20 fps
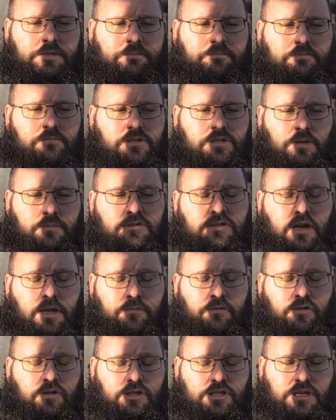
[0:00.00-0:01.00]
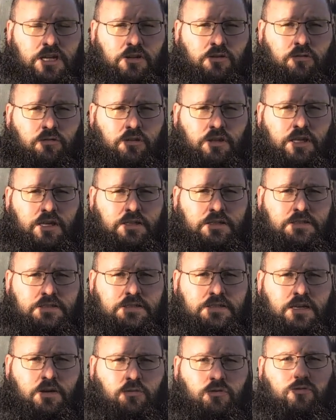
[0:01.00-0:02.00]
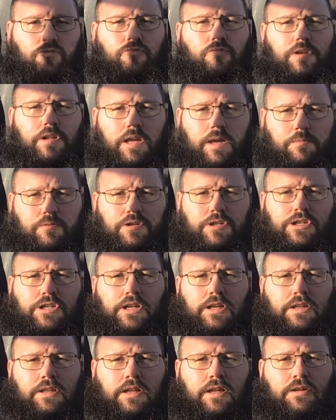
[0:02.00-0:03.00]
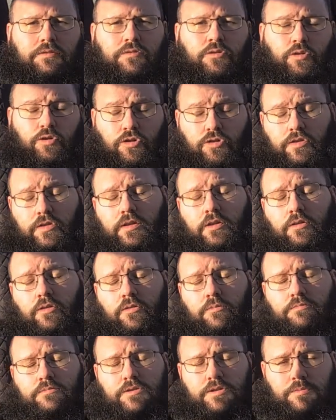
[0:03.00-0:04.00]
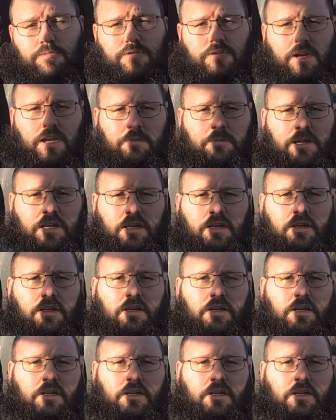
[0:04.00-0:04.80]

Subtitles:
subscribed to the channel yet, I would really appreciate that if you consider subscribing.